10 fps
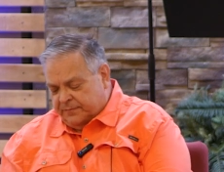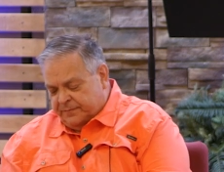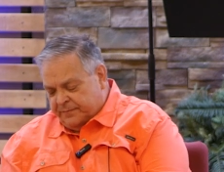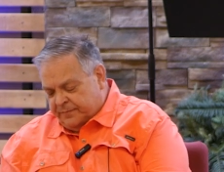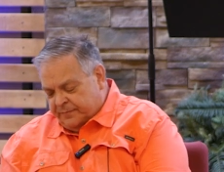
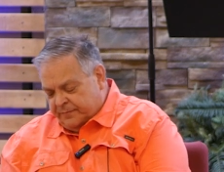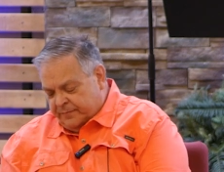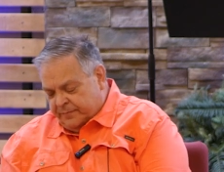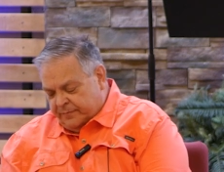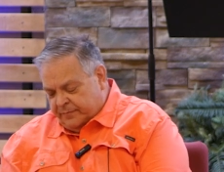
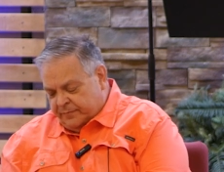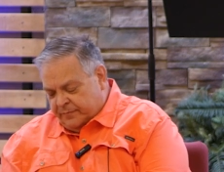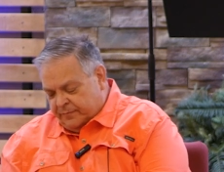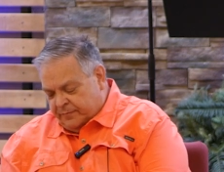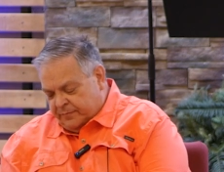
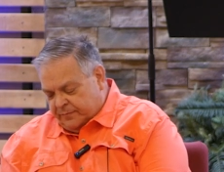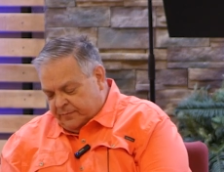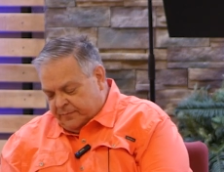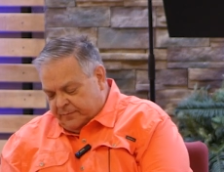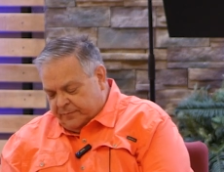
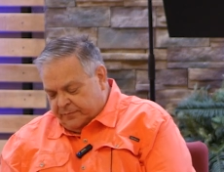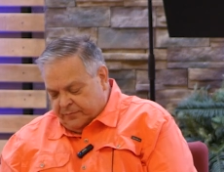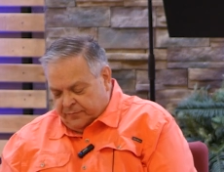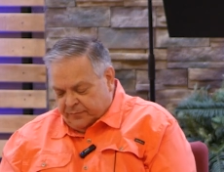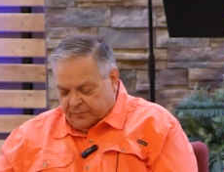
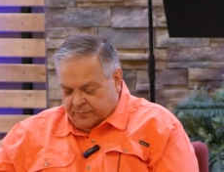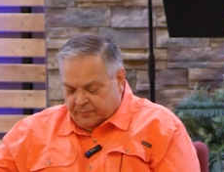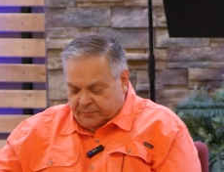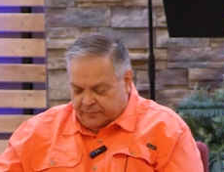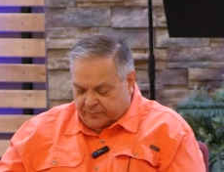
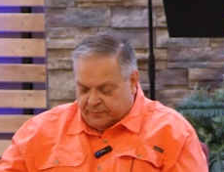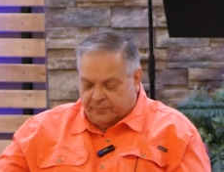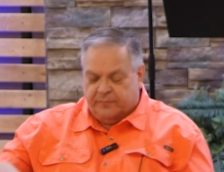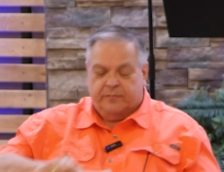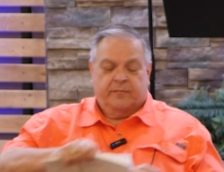
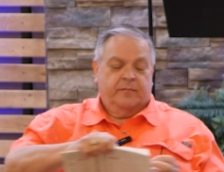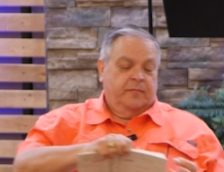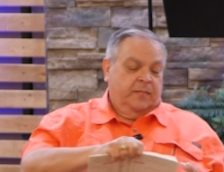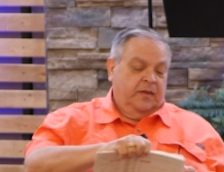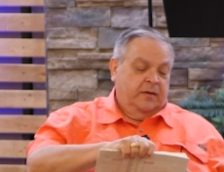
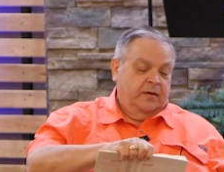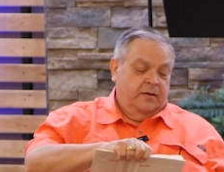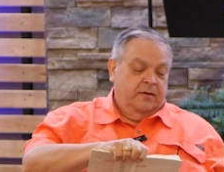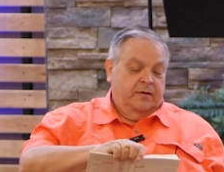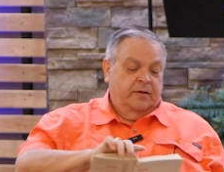
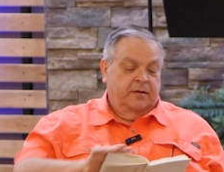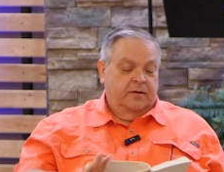(no one is talking)